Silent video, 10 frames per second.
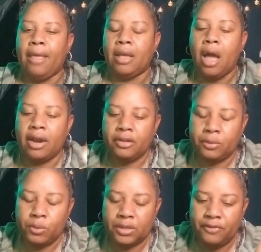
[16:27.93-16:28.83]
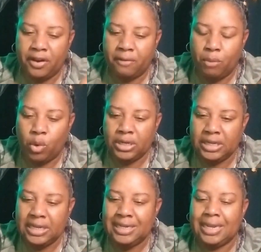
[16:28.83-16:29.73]
and God was very more
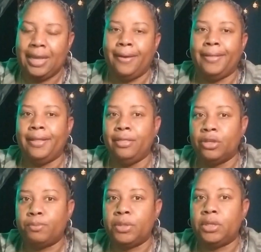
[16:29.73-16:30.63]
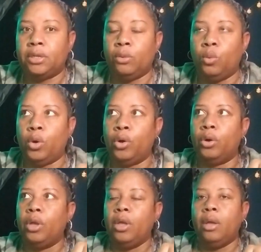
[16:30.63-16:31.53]
detailed in this particular
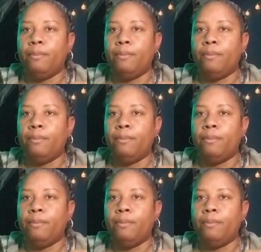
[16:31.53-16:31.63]
word,